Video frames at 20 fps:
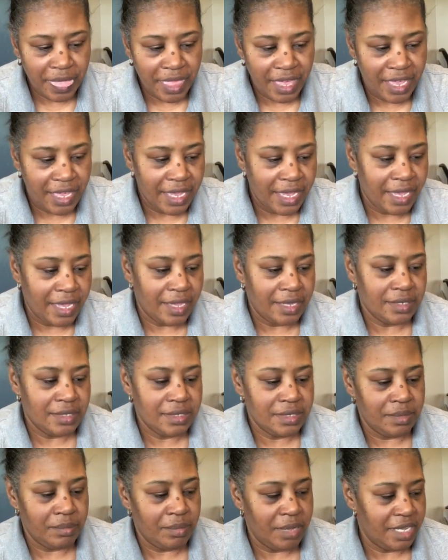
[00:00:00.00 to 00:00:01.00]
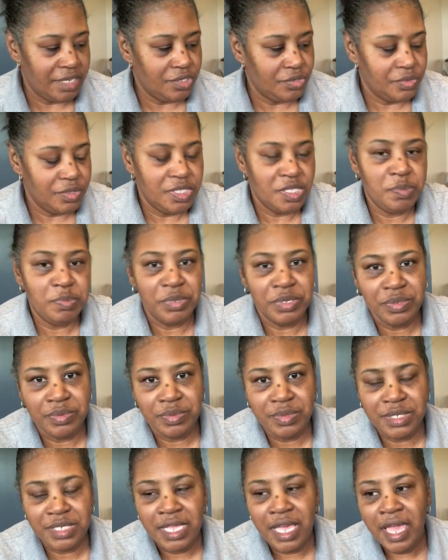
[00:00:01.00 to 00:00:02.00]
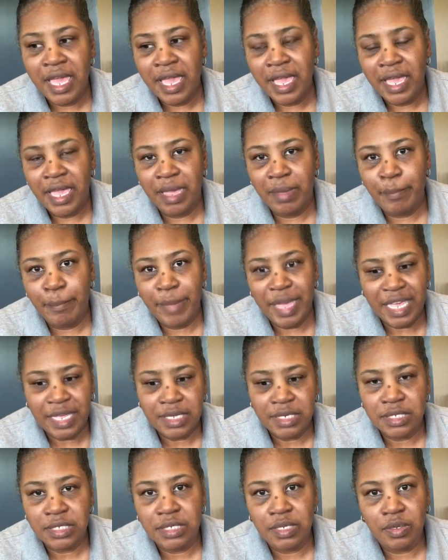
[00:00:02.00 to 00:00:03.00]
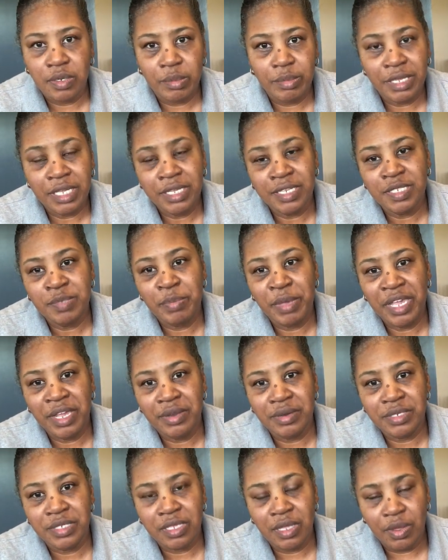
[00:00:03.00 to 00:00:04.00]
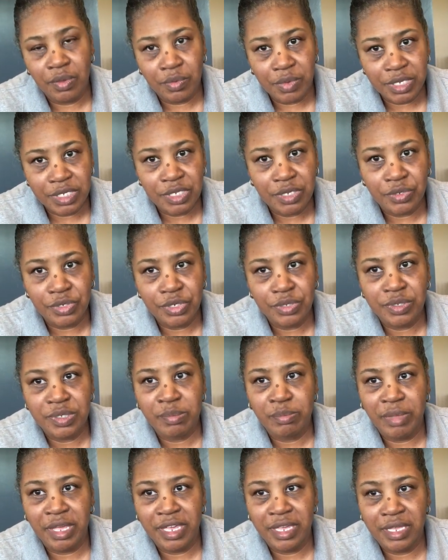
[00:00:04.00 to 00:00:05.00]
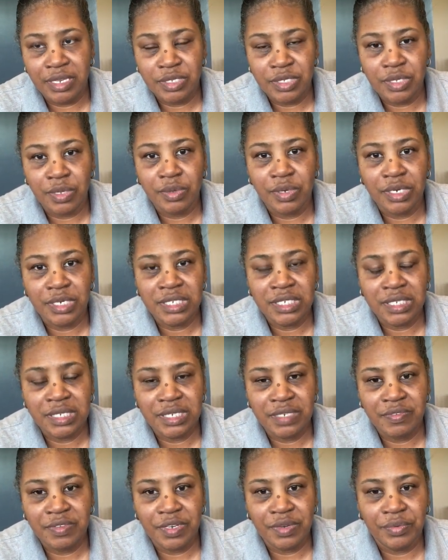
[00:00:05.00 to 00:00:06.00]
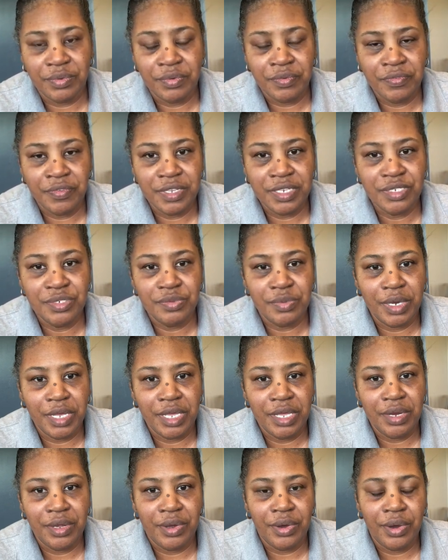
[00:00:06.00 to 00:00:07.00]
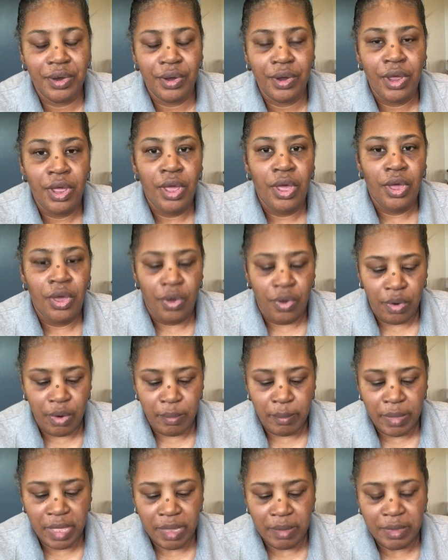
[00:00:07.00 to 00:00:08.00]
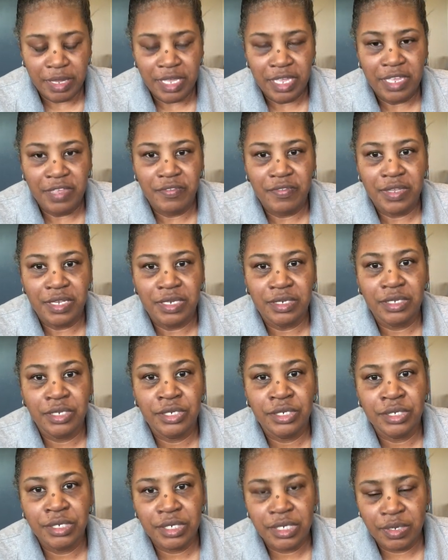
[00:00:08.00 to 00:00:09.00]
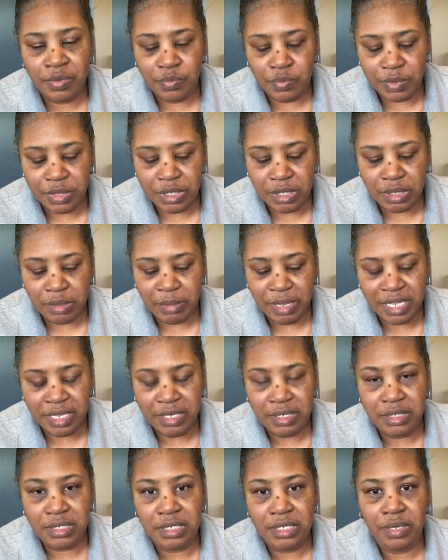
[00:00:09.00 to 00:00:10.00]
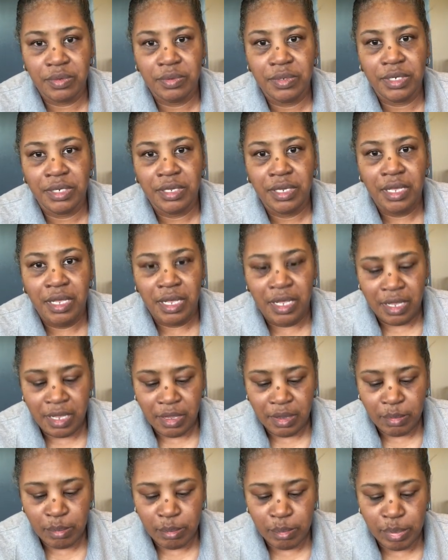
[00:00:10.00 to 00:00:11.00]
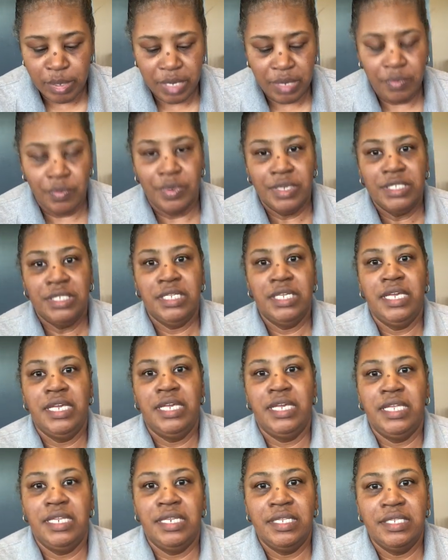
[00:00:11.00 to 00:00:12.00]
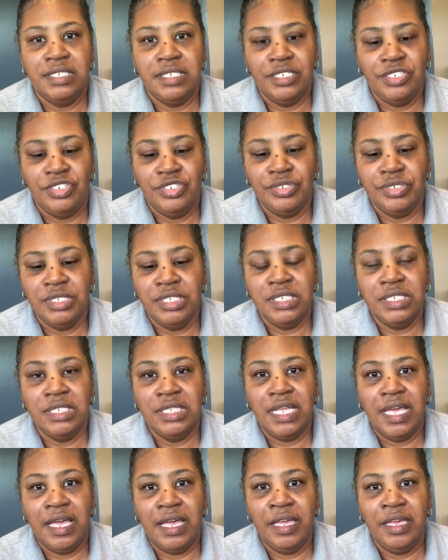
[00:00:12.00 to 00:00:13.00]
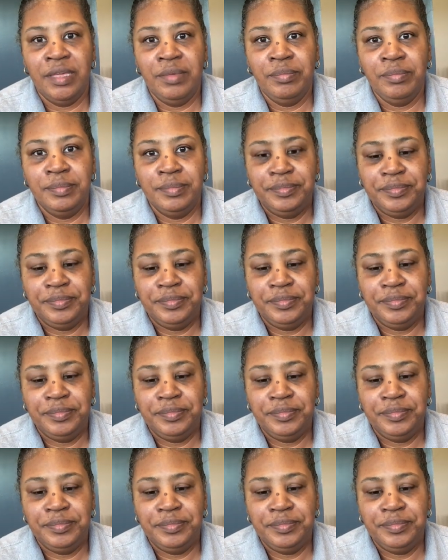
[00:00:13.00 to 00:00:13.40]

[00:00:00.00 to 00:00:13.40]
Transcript: and some measuring spoons and baking soda, because parents always are using baking soda to leave in the refrigerator or maybe even cook with the baking soda. But once again, this is your slime,